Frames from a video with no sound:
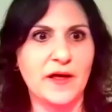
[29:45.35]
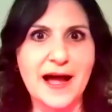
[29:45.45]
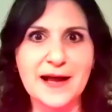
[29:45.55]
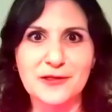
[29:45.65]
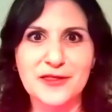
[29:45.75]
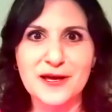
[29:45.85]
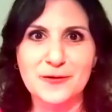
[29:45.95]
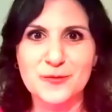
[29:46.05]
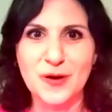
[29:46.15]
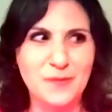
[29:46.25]
don't think
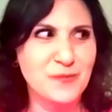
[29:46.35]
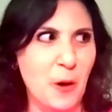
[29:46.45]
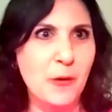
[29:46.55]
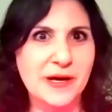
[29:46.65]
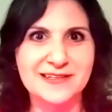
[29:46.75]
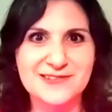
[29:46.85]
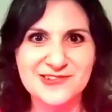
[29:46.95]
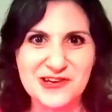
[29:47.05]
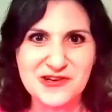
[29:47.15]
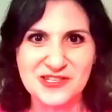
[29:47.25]
a boa
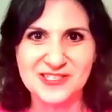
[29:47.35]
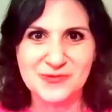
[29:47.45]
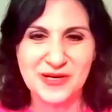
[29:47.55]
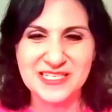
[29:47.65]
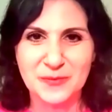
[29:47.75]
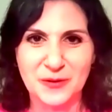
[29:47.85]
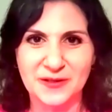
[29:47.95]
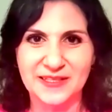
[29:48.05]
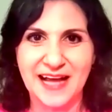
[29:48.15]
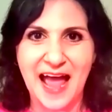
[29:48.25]
constrictor is reasonable
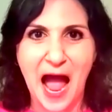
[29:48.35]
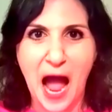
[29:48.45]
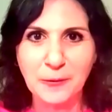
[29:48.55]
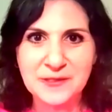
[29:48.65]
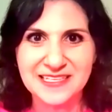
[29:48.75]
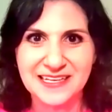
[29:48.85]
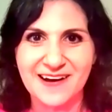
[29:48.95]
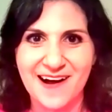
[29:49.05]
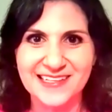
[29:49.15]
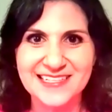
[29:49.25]
in a housing context.